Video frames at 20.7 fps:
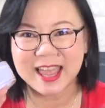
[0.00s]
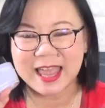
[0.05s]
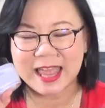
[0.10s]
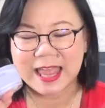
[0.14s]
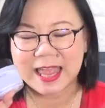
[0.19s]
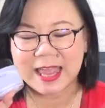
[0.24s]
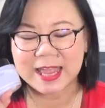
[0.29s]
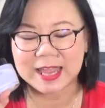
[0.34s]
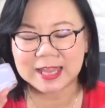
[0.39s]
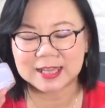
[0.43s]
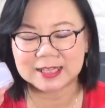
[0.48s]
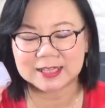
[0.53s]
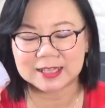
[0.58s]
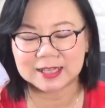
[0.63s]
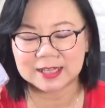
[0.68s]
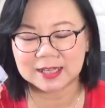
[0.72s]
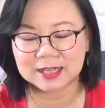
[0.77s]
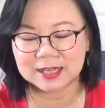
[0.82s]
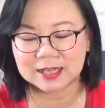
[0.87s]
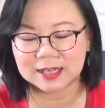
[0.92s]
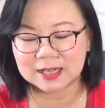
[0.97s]

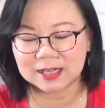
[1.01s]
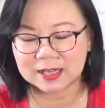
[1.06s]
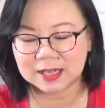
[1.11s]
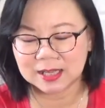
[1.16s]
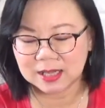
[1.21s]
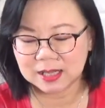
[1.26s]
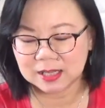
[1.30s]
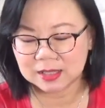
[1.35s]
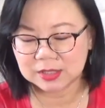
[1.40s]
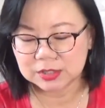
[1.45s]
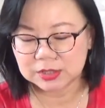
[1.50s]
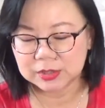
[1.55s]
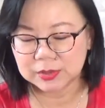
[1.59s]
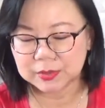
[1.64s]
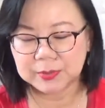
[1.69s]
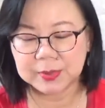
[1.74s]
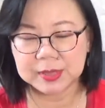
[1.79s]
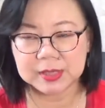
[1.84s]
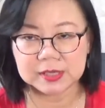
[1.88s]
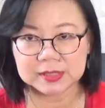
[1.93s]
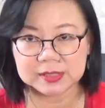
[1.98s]
And so
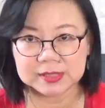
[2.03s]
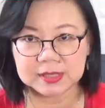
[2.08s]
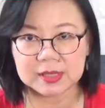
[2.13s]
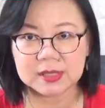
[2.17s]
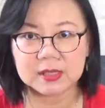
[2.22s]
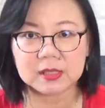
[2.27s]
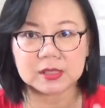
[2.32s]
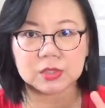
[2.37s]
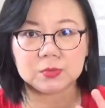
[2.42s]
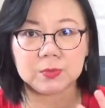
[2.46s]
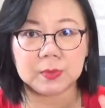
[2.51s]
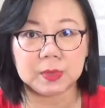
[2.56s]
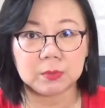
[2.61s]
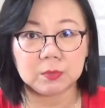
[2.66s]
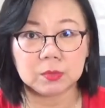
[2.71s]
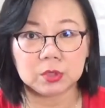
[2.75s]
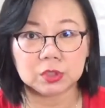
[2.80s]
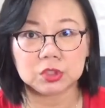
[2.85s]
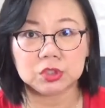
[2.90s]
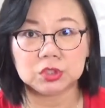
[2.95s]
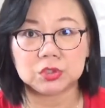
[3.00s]
when your skin is well
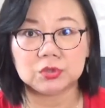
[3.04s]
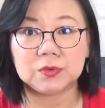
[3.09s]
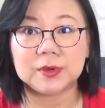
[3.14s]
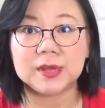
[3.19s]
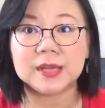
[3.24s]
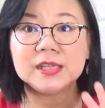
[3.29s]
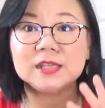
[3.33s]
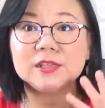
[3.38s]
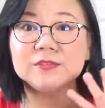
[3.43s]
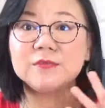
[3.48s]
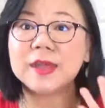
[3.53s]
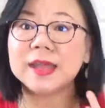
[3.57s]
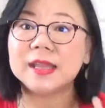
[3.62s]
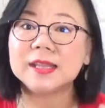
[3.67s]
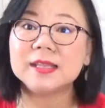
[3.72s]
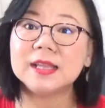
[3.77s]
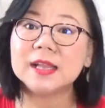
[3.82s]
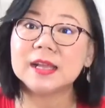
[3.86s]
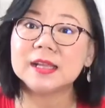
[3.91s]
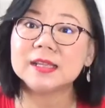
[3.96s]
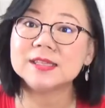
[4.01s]
moisturized,
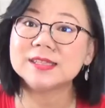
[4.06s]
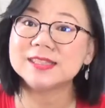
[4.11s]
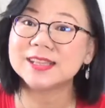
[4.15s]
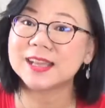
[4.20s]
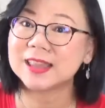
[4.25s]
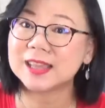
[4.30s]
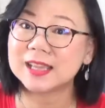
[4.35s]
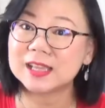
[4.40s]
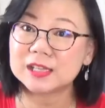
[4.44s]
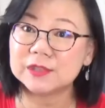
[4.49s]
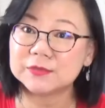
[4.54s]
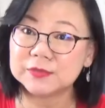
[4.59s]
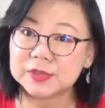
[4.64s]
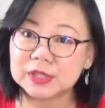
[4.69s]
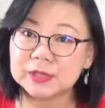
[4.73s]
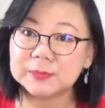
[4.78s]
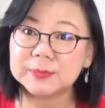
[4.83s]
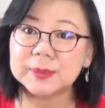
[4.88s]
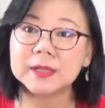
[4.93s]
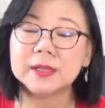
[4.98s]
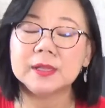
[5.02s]
fine lines are less
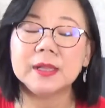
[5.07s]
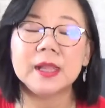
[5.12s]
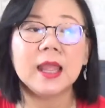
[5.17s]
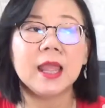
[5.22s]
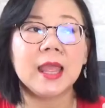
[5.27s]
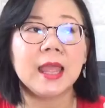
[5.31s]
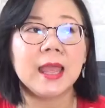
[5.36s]
visible,